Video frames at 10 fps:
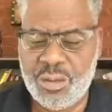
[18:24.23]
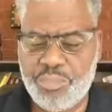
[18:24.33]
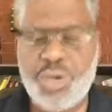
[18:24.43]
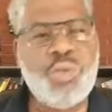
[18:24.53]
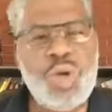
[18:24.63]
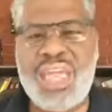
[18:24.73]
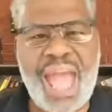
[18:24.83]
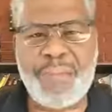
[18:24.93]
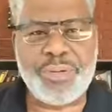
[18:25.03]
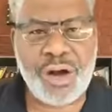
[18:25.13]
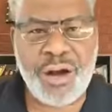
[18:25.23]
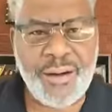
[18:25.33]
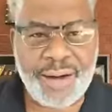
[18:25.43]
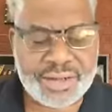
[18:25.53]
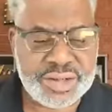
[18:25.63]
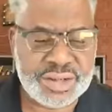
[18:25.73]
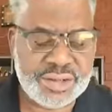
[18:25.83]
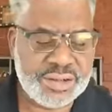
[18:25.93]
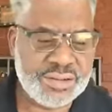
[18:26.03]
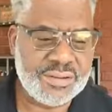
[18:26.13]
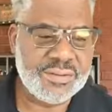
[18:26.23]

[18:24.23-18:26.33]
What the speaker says: But we got priorities.